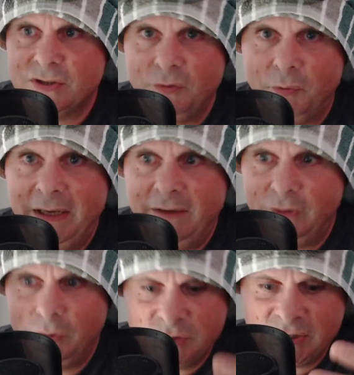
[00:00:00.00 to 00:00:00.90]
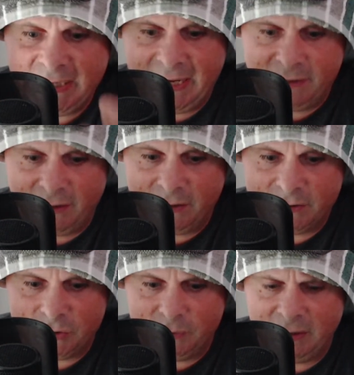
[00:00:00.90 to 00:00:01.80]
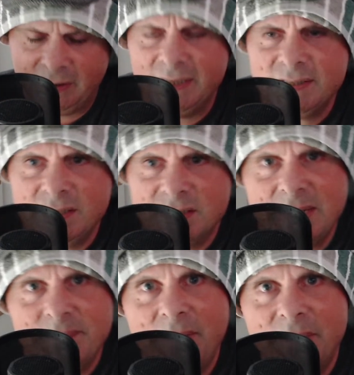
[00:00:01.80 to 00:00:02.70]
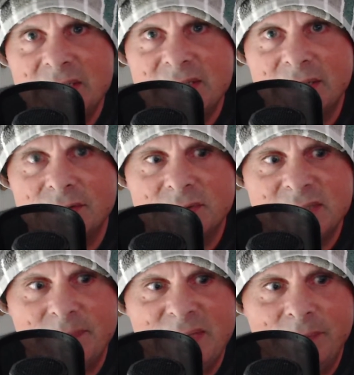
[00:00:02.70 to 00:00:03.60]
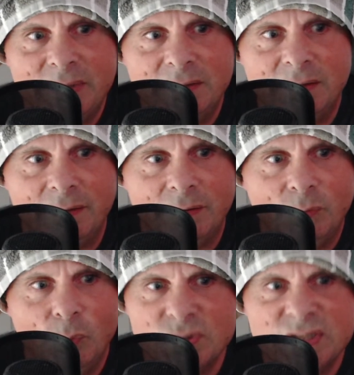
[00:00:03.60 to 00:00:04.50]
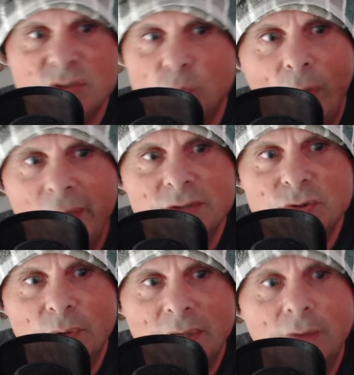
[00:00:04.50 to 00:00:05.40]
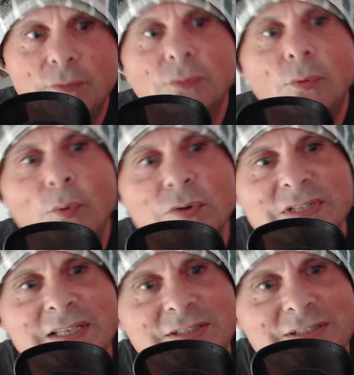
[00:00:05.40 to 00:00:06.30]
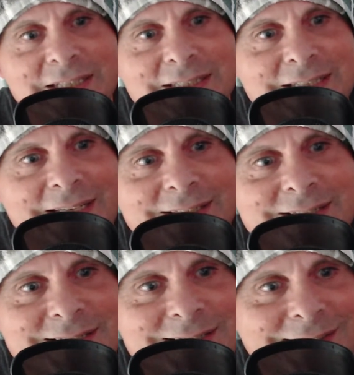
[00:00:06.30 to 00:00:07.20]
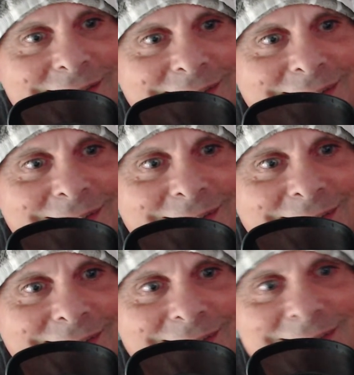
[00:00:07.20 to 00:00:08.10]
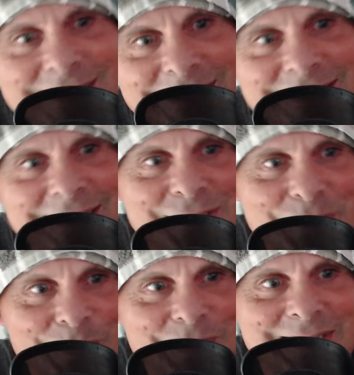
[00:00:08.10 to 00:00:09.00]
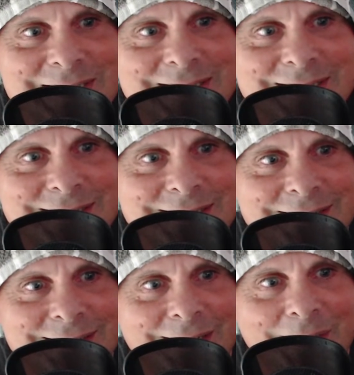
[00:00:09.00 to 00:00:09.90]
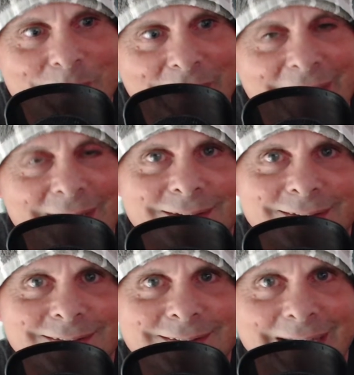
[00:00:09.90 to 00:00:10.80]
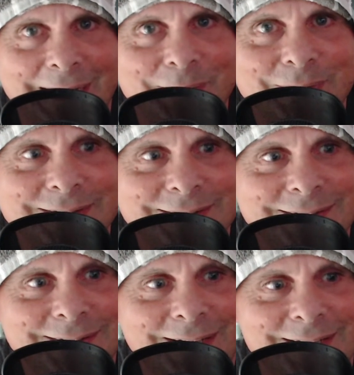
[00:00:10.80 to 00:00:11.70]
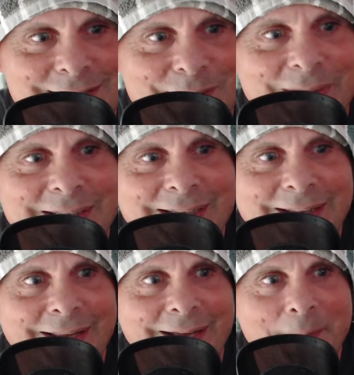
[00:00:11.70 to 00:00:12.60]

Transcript: 3 of you together doing the thing. Is it September the 6th or September the 9th? Horses. Why are you talking? Oh, horses. GG's. GG's horses. I'm there now. I see what you did there.